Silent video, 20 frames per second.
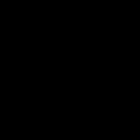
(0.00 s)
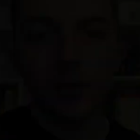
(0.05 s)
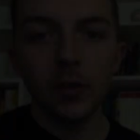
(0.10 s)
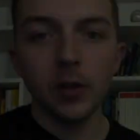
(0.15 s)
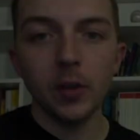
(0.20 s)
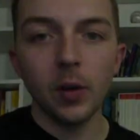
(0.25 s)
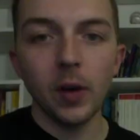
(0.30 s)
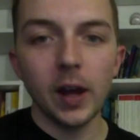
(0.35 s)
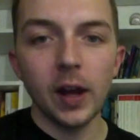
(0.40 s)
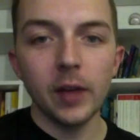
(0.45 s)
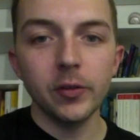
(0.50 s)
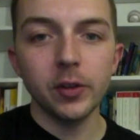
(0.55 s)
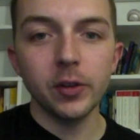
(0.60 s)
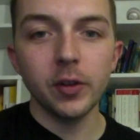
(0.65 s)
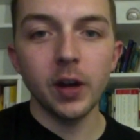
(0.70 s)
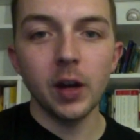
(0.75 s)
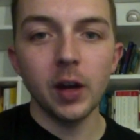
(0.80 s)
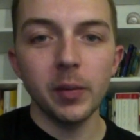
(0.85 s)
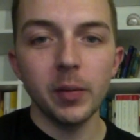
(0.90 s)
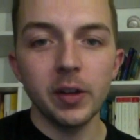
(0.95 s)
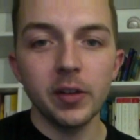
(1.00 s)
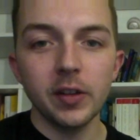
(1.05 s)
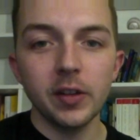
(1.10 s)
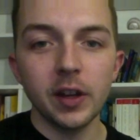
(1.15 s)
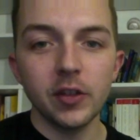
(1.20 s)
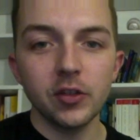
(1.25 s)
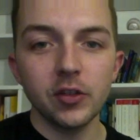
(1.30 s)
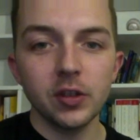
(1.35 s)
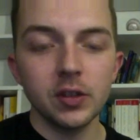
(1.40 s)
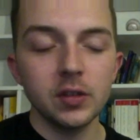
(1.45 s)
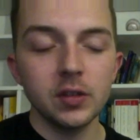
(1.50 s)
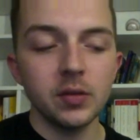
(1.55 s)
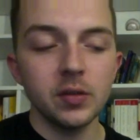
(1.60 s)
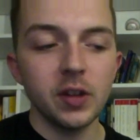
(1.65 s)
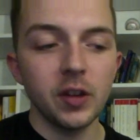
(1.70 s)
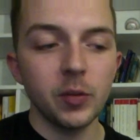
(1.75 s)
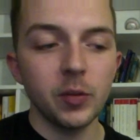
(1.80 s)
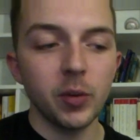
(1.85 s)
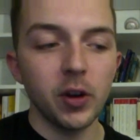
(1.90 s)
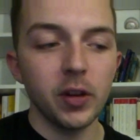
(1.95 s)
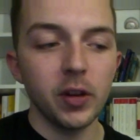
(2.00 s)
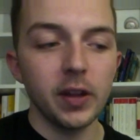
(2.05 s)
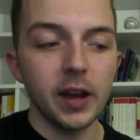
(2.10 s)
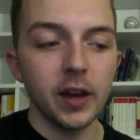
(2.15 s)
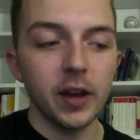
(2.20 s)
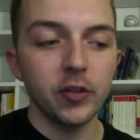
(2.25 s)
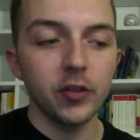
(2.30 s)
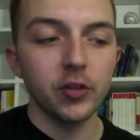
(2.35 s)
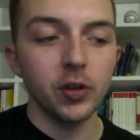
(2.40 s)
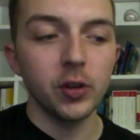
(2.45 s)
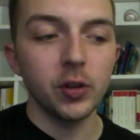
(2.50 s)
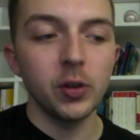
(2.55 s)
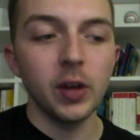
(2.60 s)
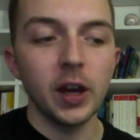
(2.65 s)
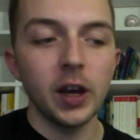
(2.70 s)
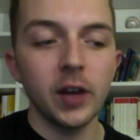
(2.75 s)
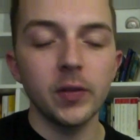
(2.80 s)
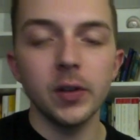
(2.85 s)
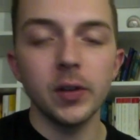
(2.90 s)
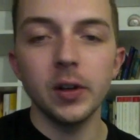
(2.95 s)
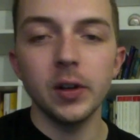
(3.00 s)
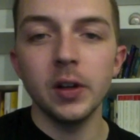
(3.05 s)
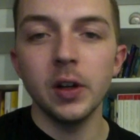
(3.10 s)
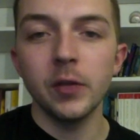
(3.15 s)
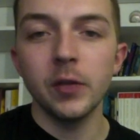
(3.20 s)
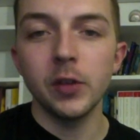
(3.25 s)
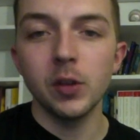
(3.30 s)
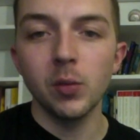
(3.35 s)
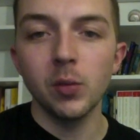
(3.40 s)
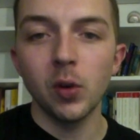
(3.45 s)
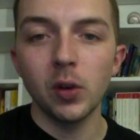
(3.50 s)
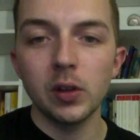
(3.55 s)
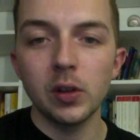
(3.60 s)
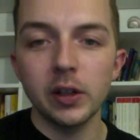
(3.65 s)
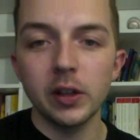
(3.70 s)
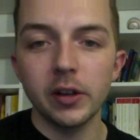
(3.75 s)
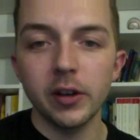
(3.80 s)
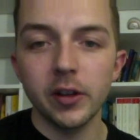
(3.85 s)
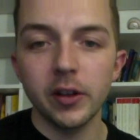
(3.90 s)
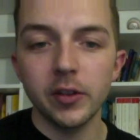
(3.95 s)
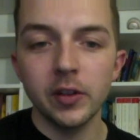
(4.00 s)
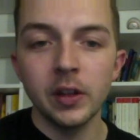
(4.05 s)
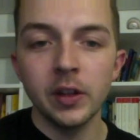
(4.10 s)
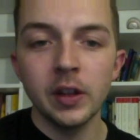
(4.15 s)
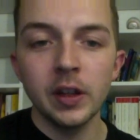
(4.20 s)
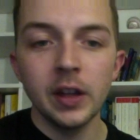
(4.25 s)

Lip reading: So after the humming section, as part of the outro, you have a few more lyrics,